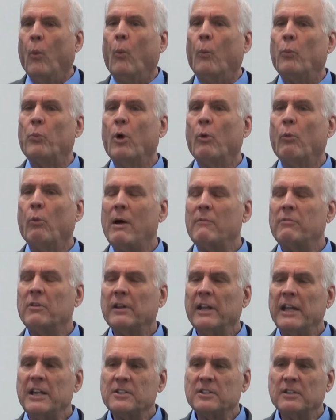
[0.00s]
The
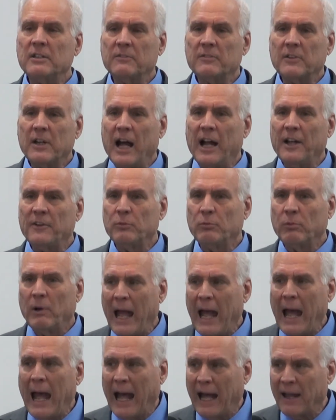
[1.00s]
revelation of God's
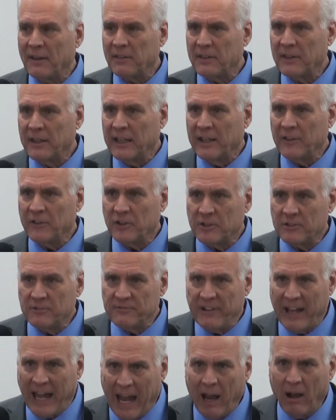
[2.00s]
wrath is
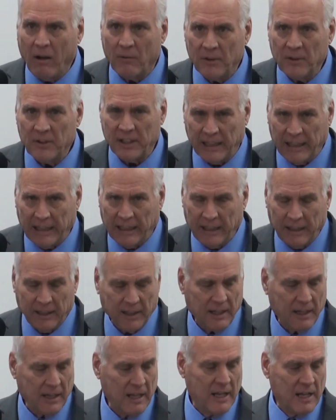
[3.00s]
found in
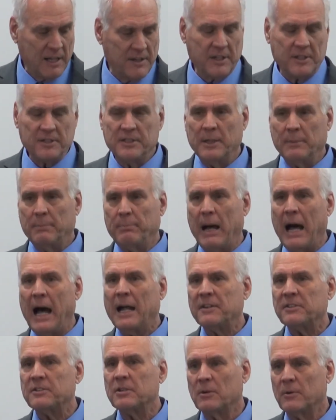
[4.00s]
the
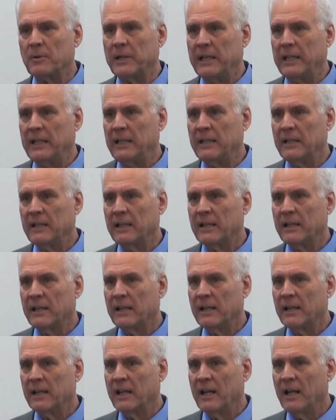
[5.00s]
debauchery
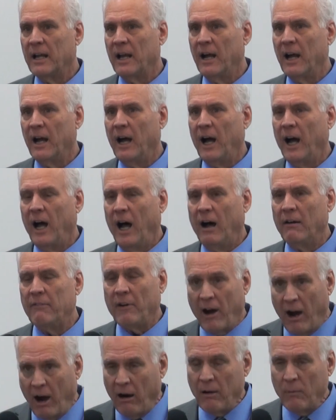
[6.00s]
of
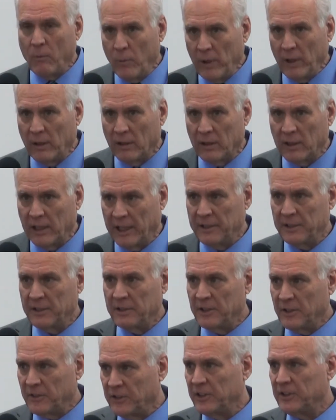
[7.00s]
our will and the
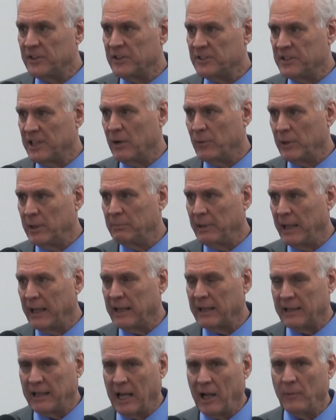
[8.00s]
decisions that we make
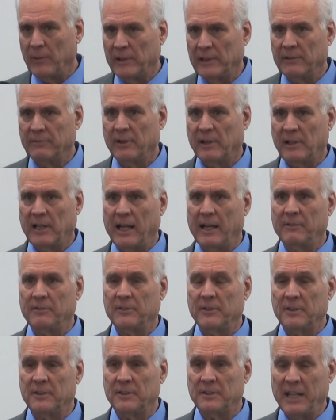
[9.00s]
and how we live our lives.
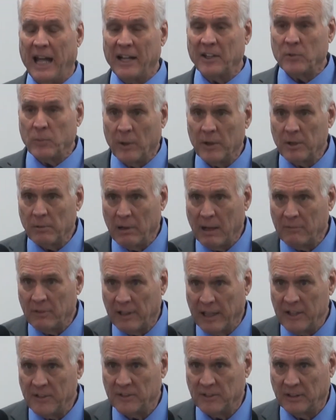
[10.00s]
That's where the
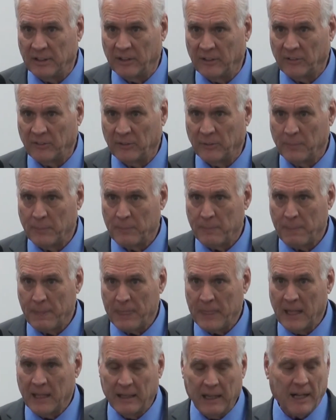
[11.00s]
revelation is.
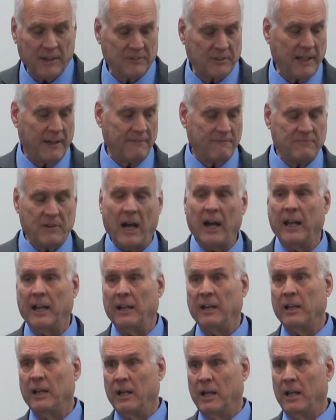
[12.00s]
God's saying,
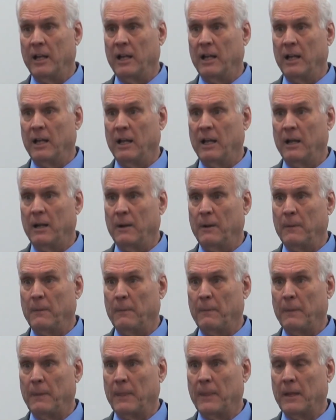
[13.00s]
fine,
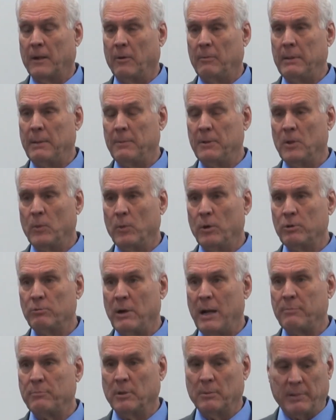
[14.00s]
remember the word
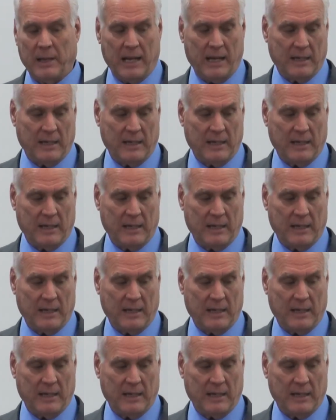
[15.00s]
reprobate.